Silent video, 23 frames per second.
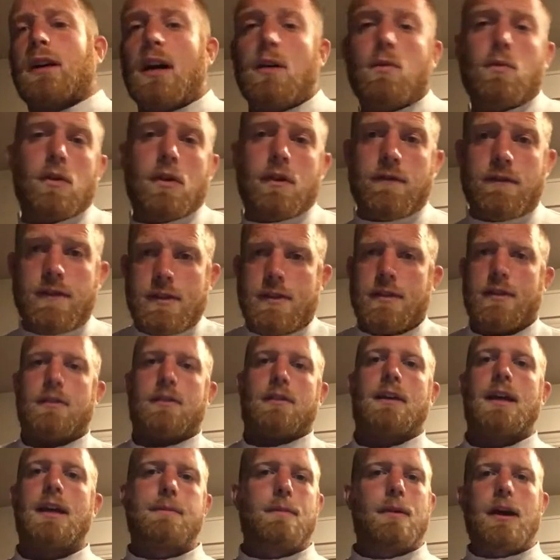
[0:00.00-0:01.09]
I work physical
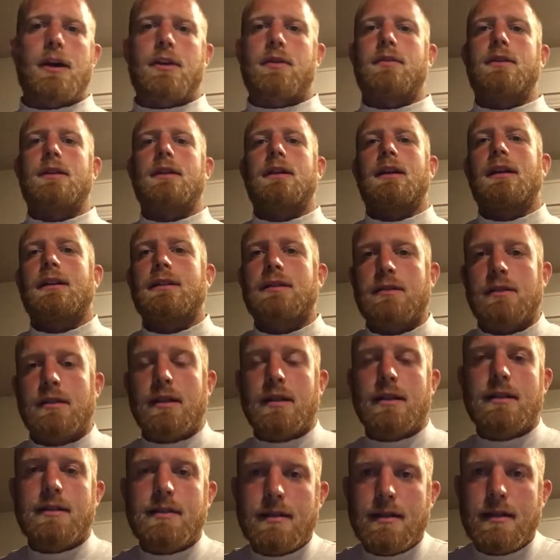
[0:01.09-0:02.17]
labor. I don't need
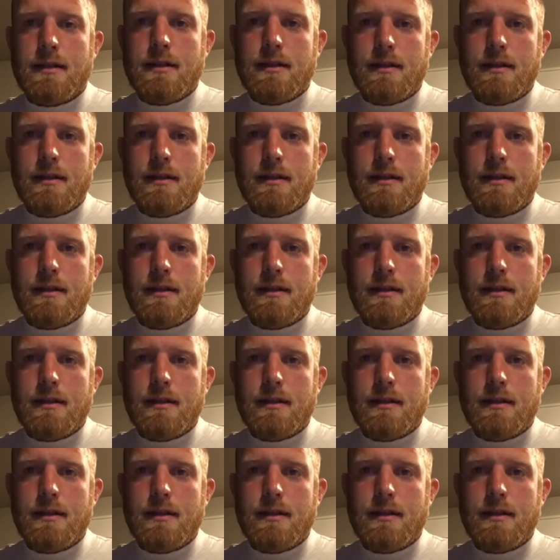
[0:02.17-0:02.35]
exercise.